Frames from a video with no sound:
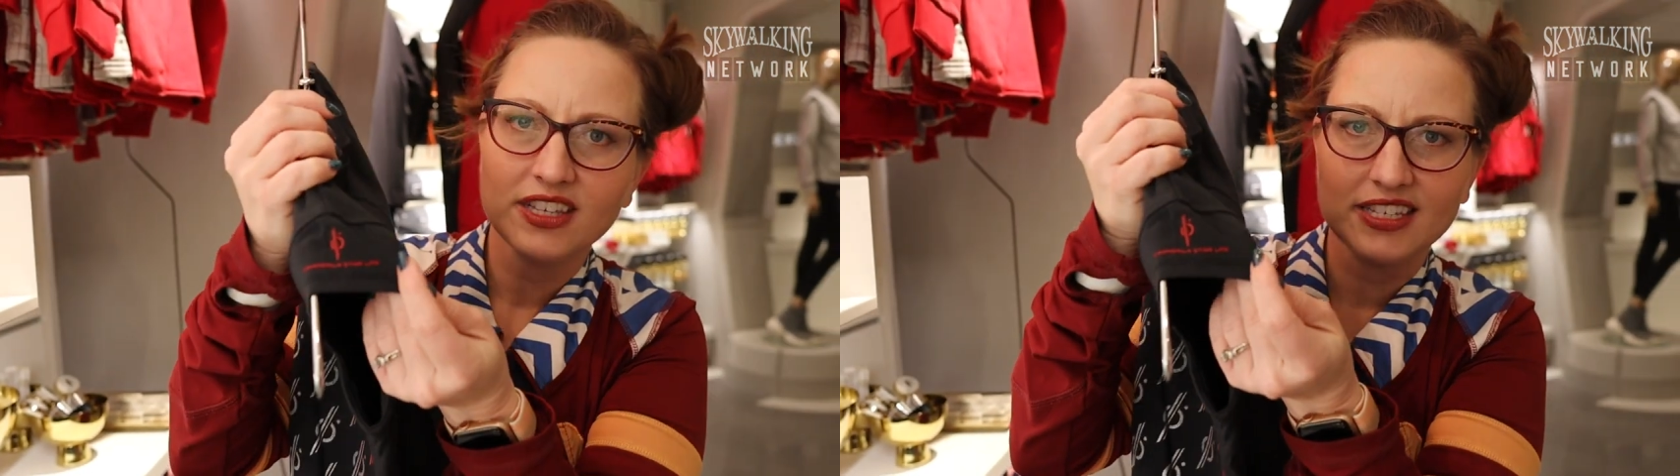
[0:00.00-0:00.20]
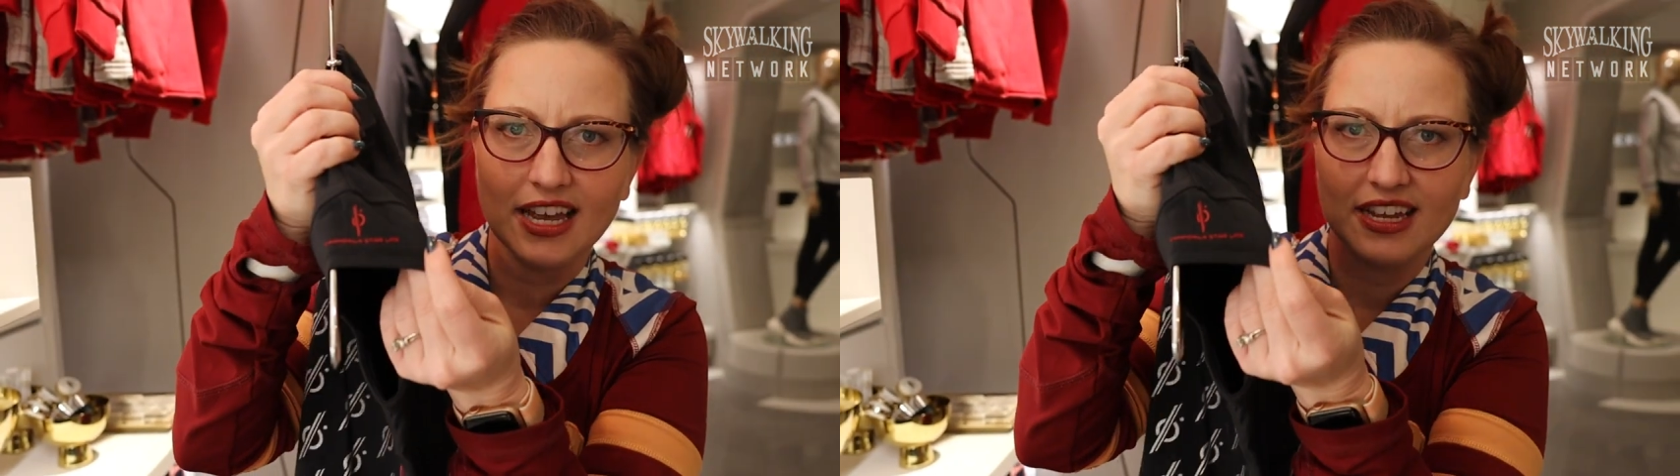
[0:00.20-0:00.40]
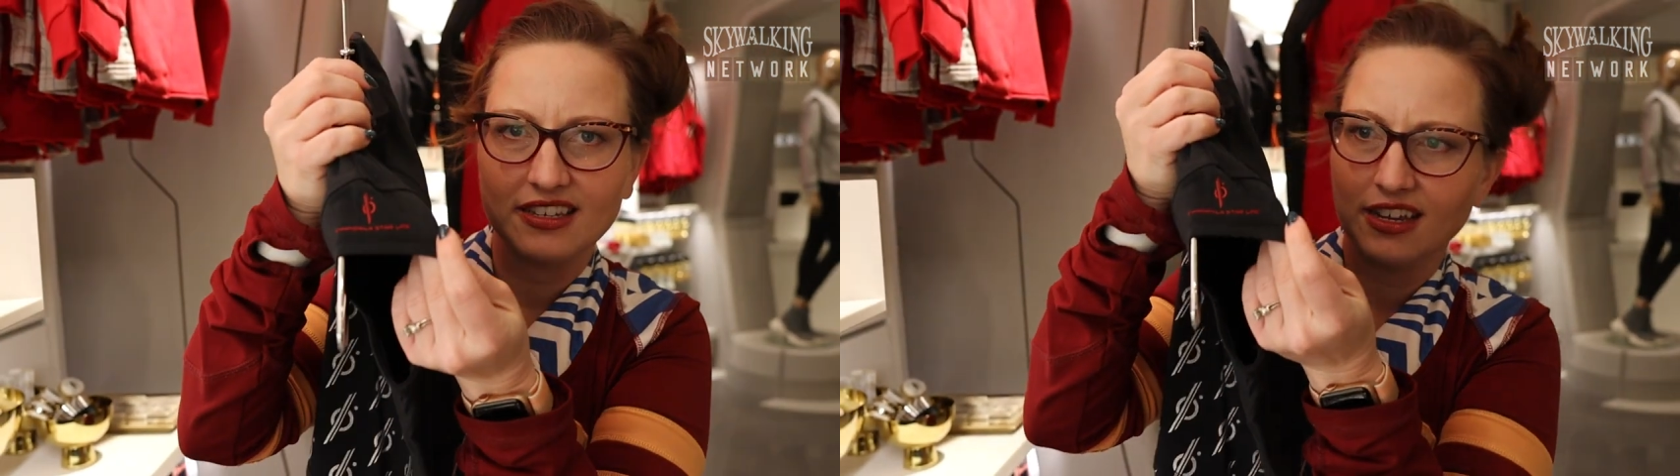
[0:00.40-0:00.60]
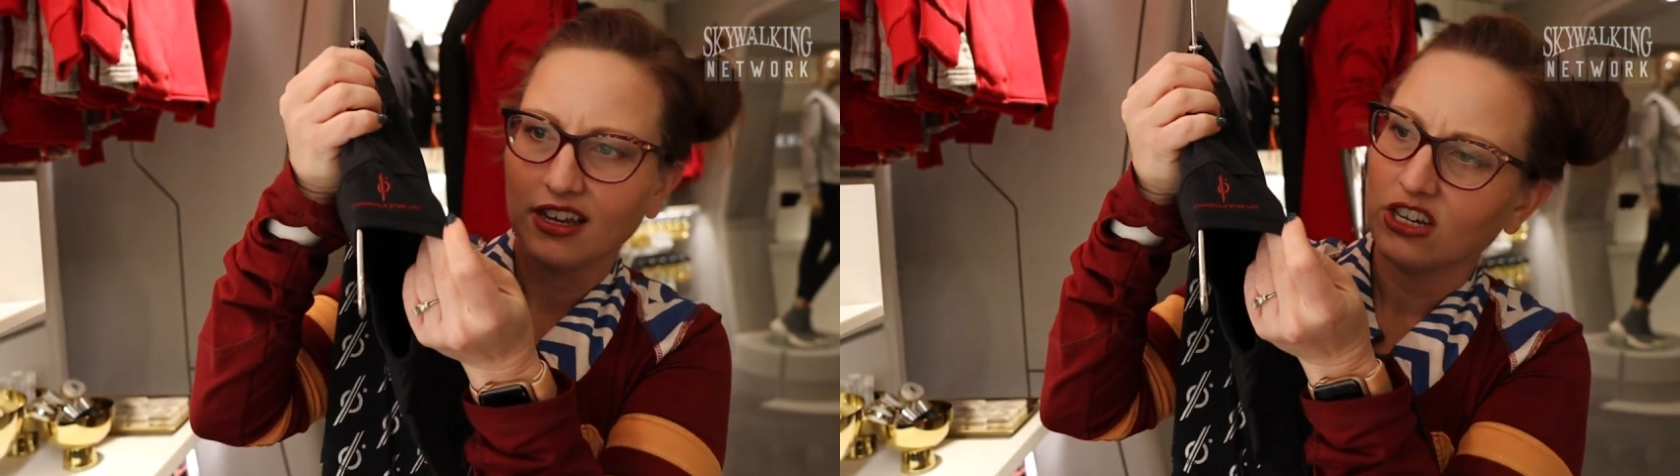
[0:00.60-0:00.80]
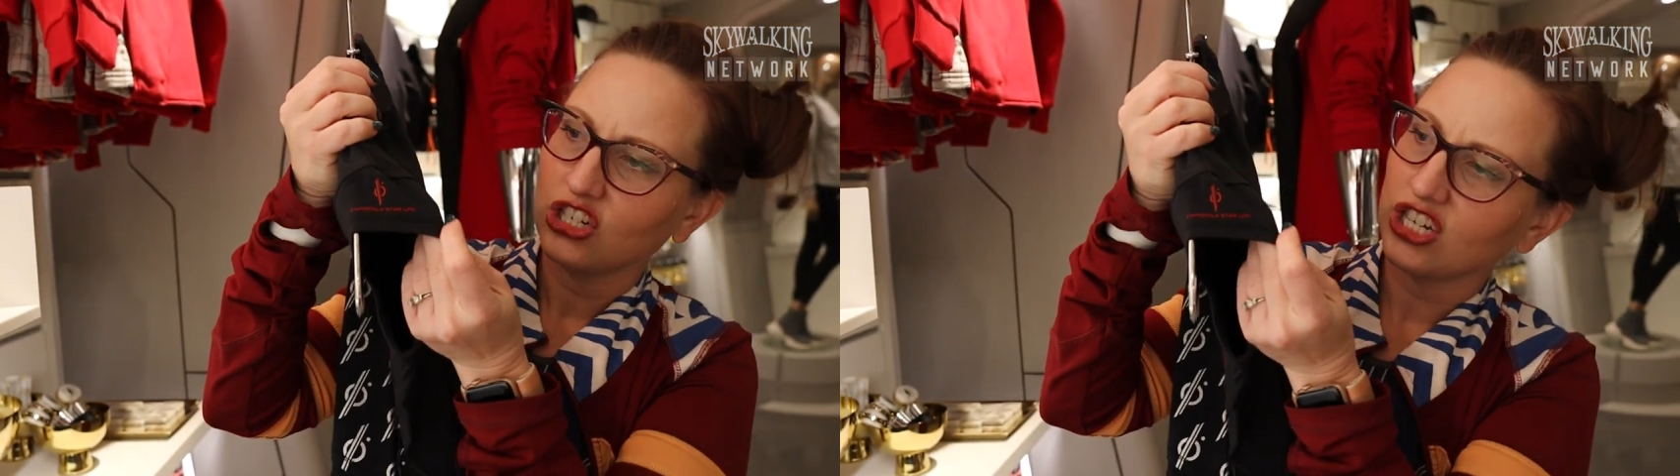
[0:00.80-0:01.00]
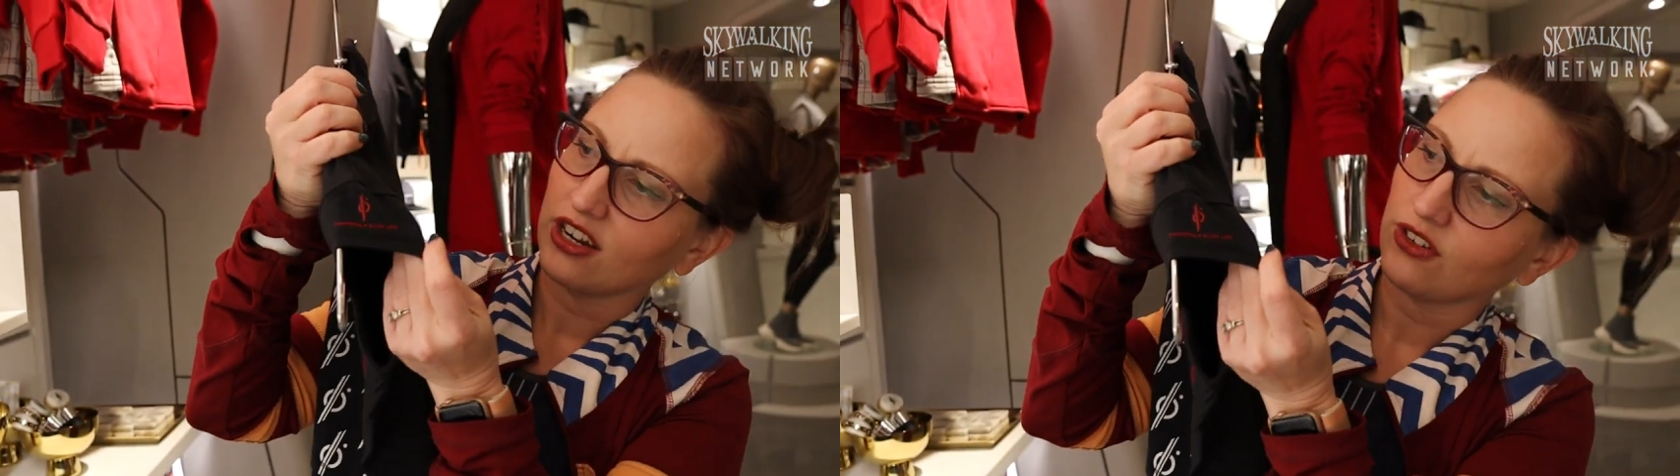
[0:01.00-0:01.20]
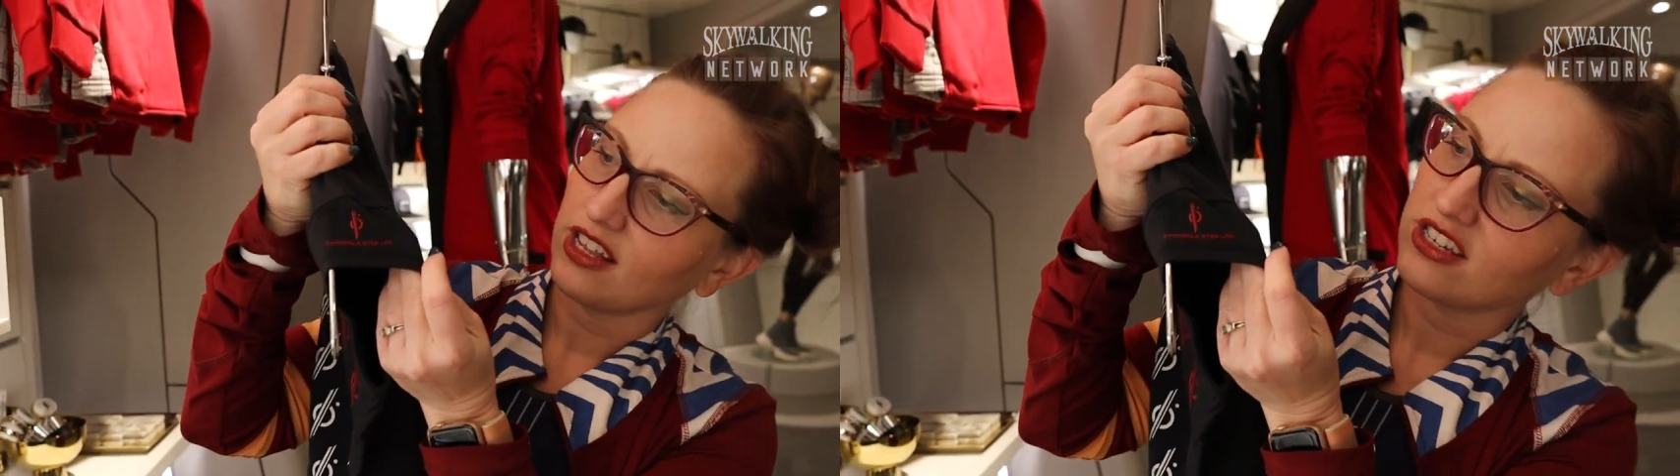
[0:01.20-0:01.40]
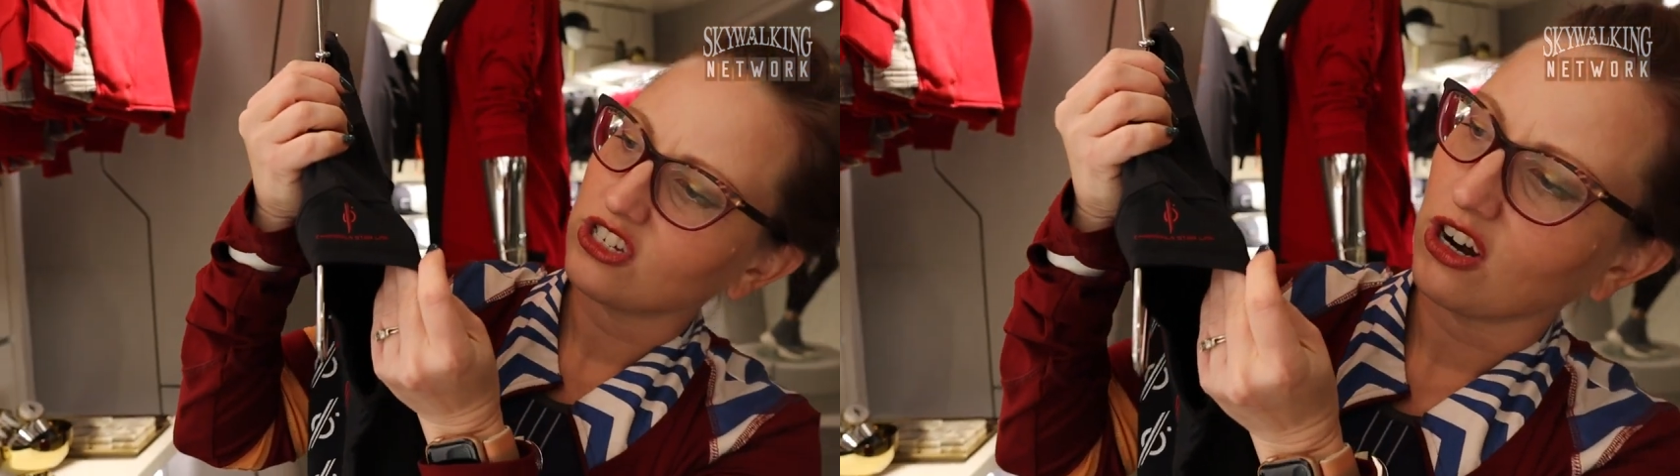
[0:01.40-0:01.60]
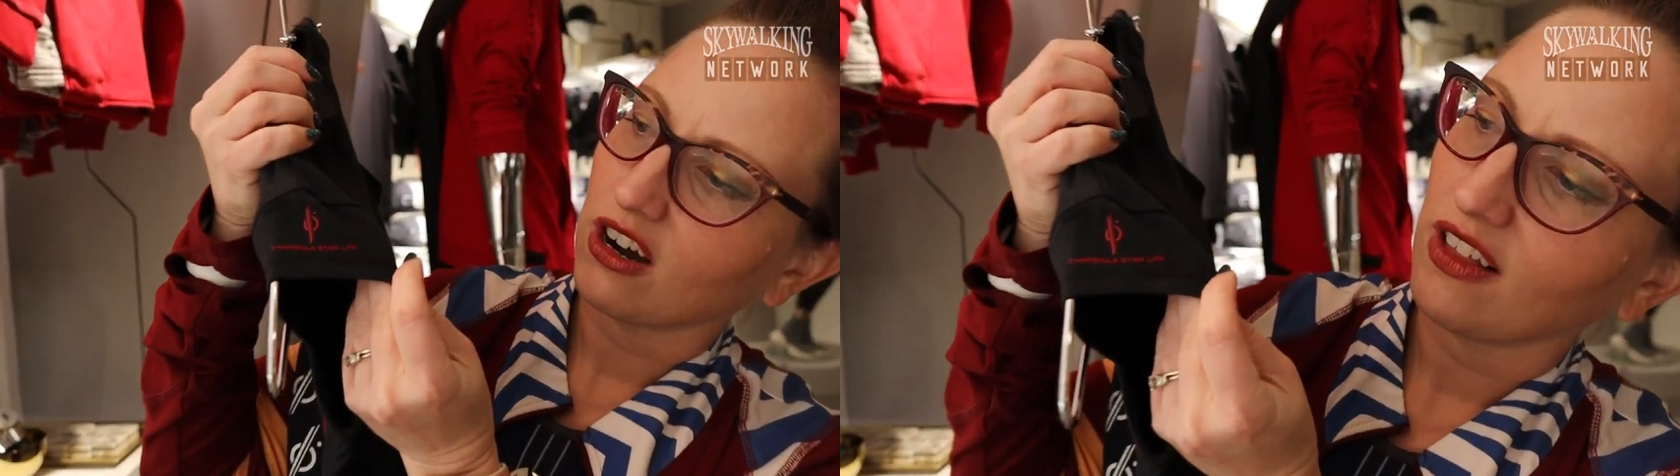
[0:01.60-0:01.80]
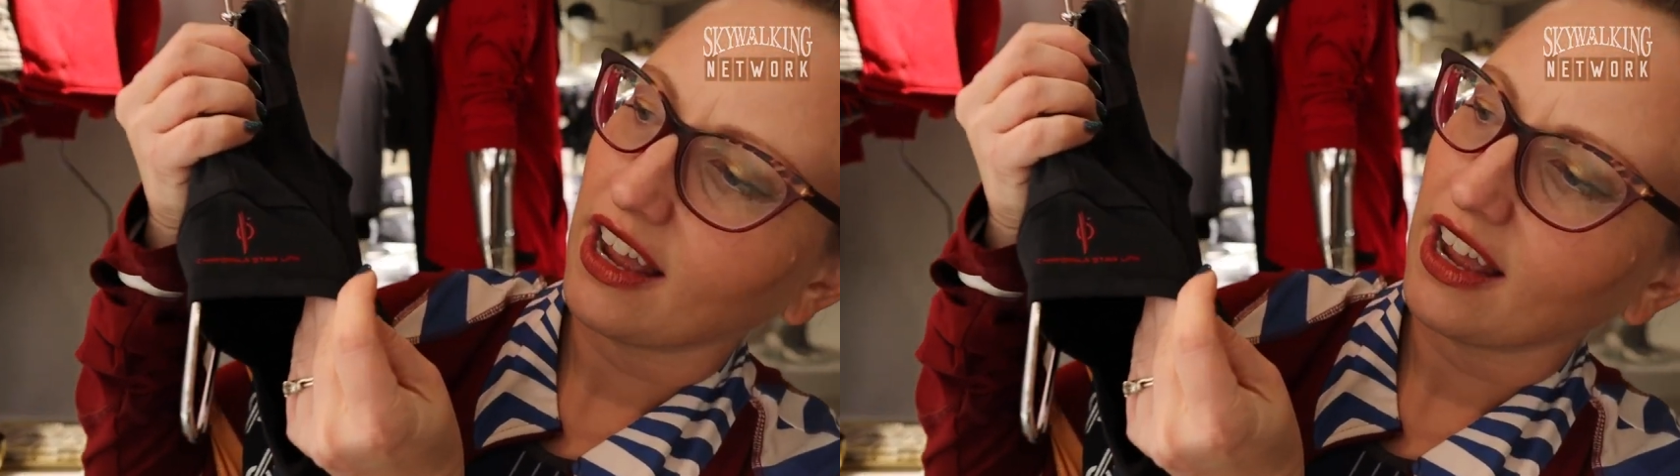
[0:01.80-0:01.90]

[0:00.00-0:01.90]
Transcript: It says Chandrila Star